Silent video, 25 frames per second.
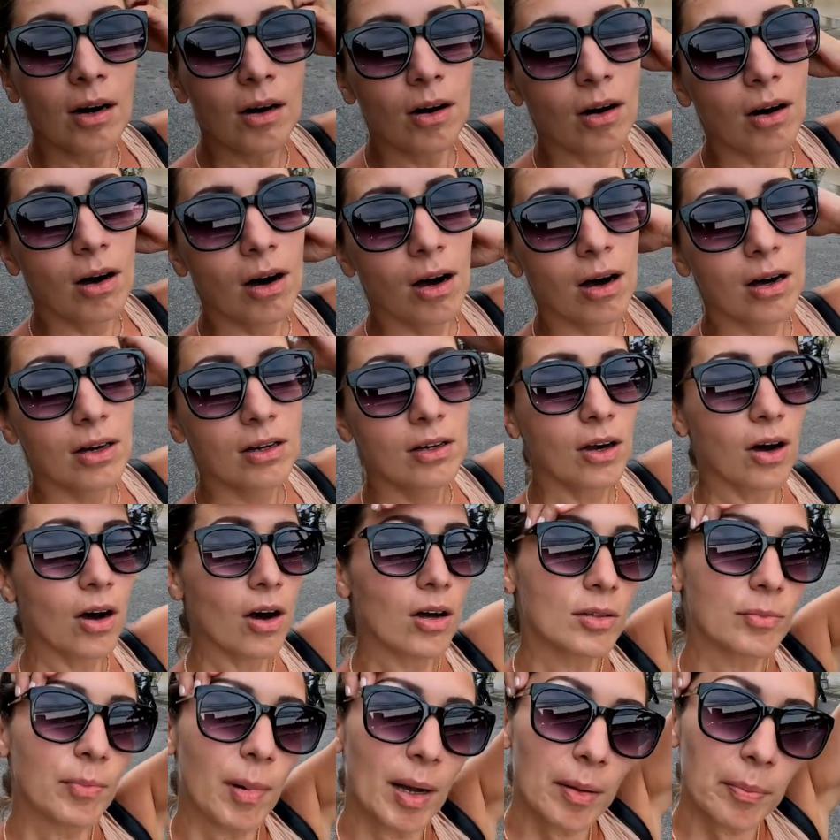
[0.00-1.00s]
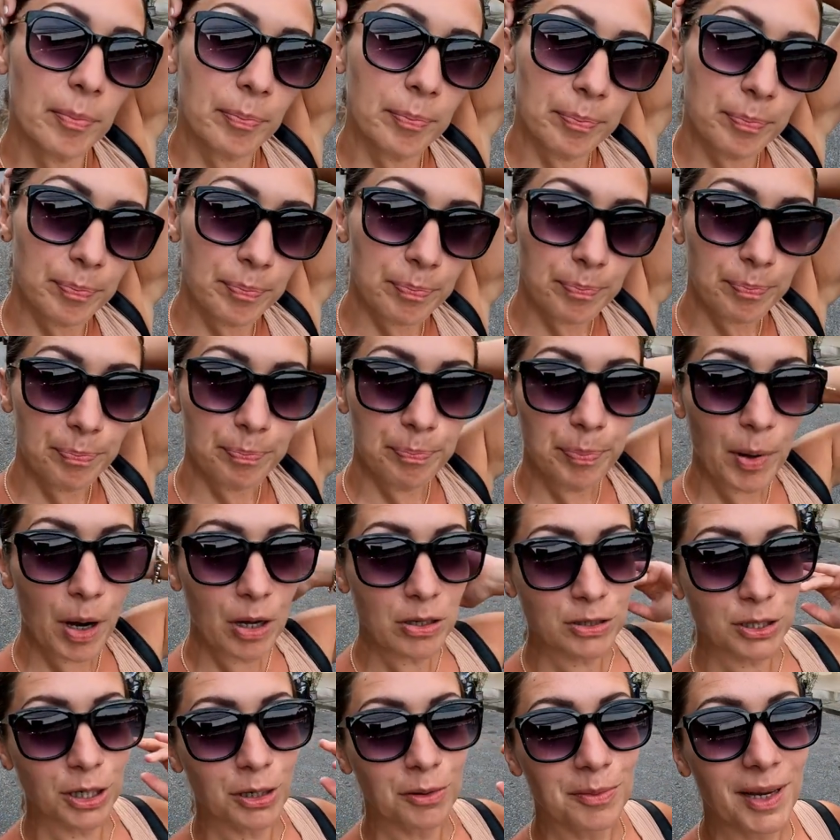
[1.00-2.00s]
oh god my
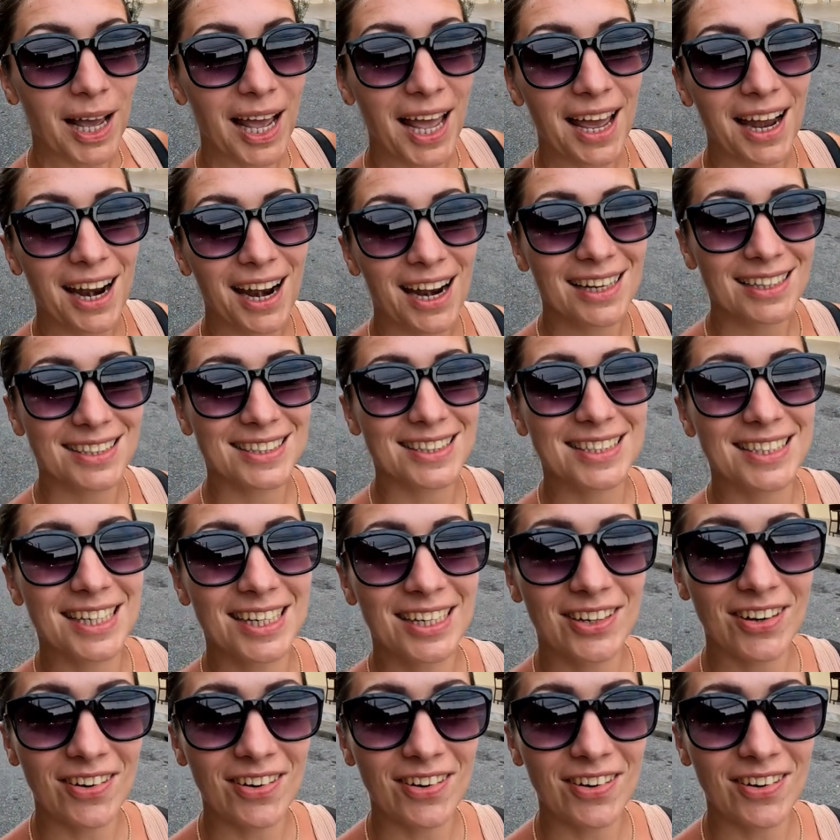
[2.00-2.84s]
bottom hurts.